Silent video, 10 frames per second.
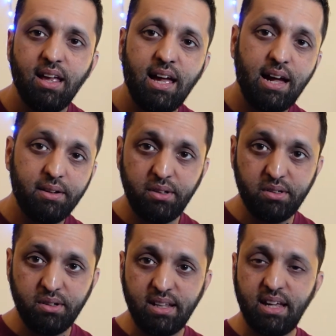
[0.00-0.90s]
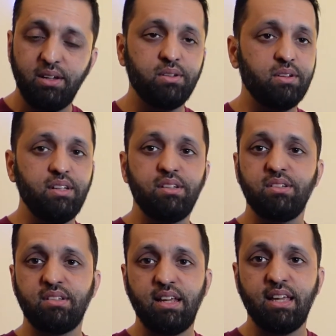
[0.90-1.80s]
How do you do that? You don't need to
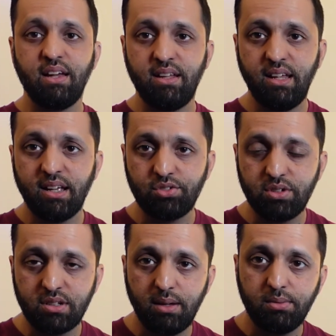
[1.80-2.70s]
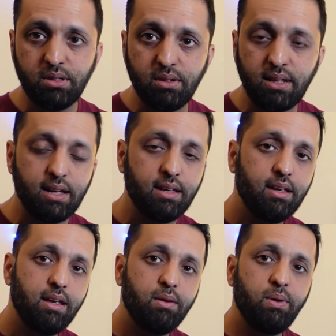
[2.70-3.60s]
take out any extra time to do that.
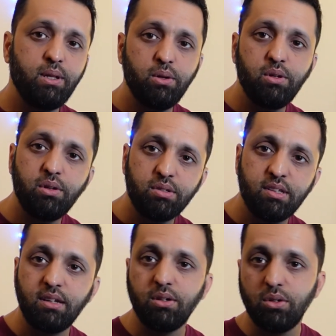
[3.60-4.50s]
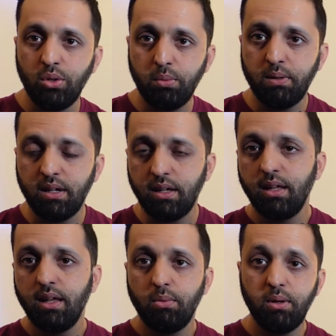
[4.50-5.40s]
When you're using Uber,
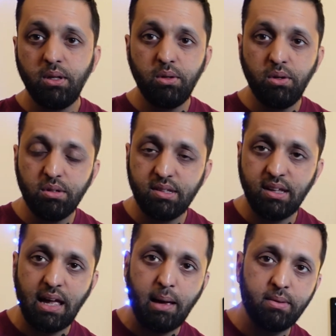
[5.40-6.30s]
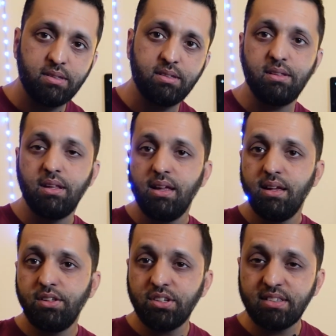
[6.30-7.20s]
when you're using Amazon,
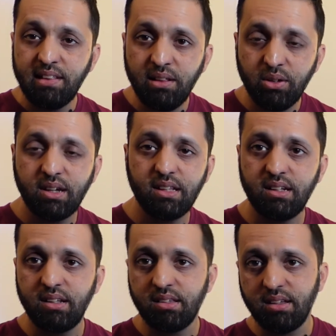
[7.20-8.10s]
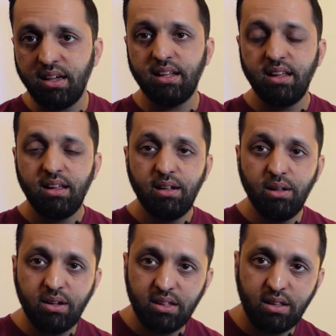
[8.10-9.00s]
just look at the design,
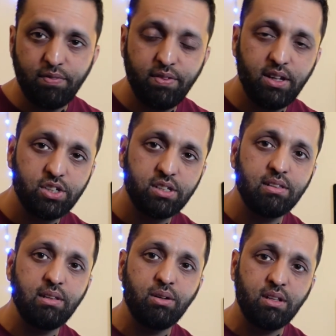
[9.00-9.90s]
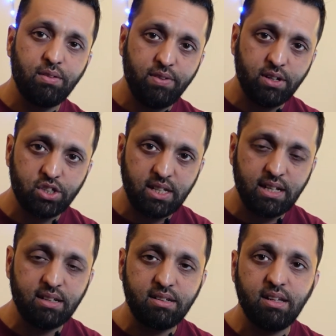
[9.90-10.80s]
look at the features, look at the
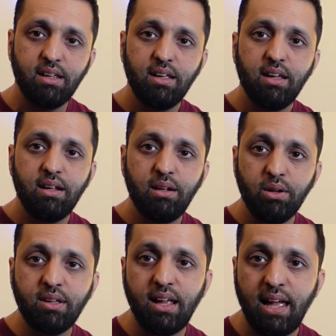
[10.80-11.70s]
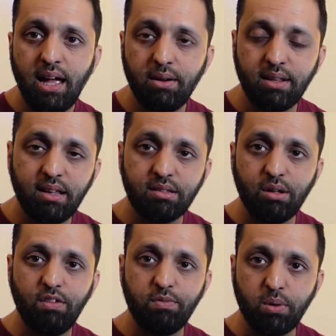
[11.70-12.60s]
functionality, look at how they
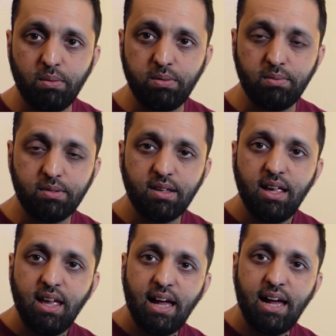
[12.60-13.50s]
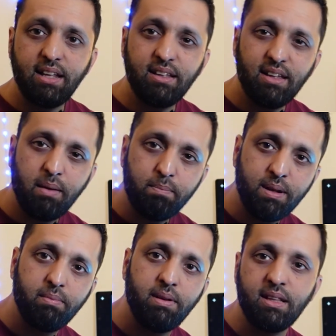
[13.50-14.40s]
solve problems, and
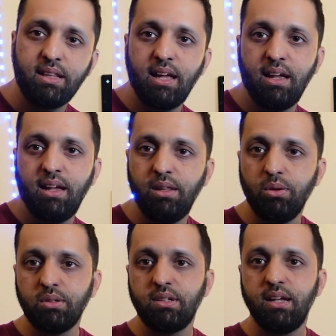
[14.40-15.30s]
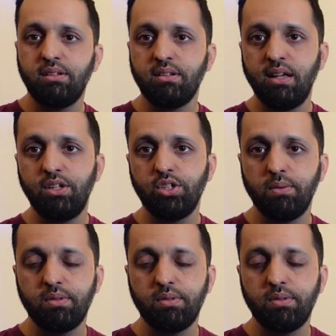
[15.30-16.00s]
implement that in your day-to-day job.